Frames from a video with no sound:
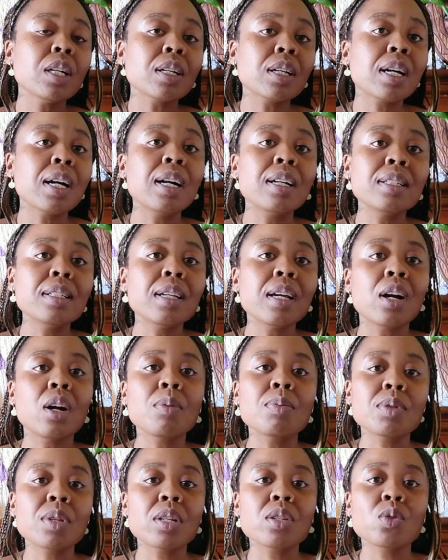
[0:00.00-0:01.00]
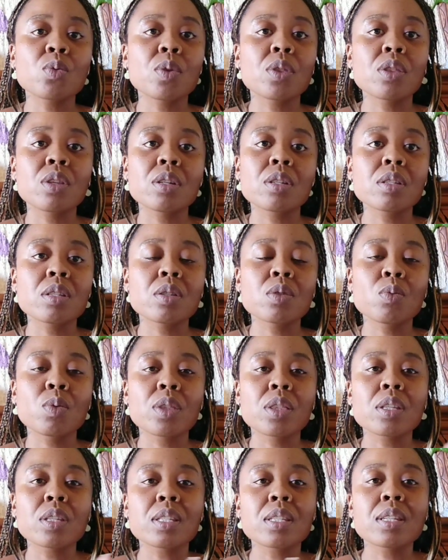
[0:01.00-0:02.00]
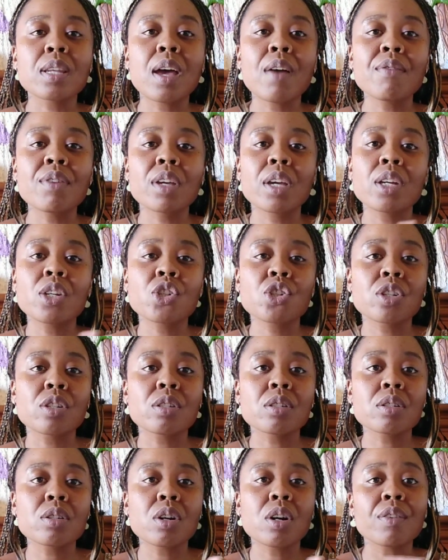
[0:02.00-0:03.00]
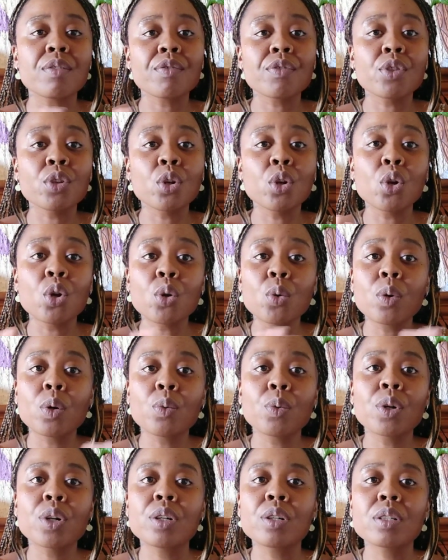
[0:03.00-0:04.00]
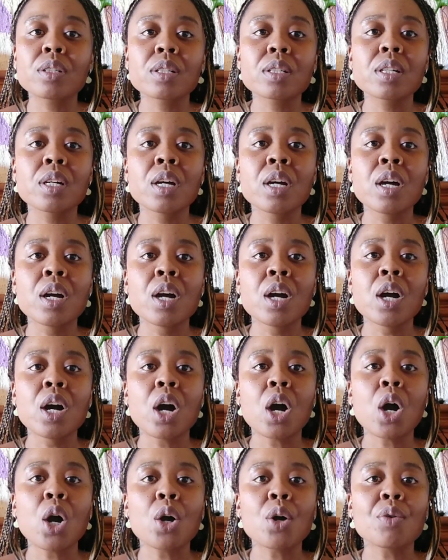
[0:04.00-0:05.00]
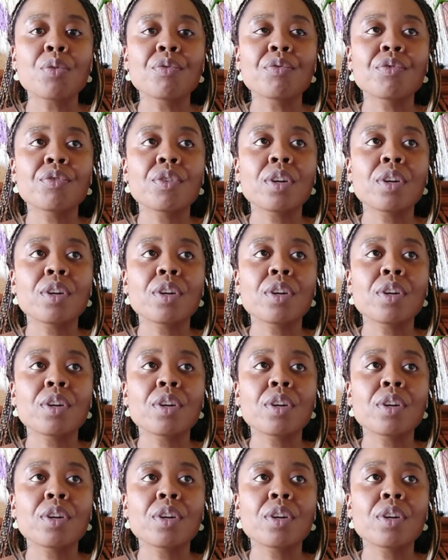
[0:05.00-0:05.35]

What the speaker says: Kali helps us with this navigation of the lower world, of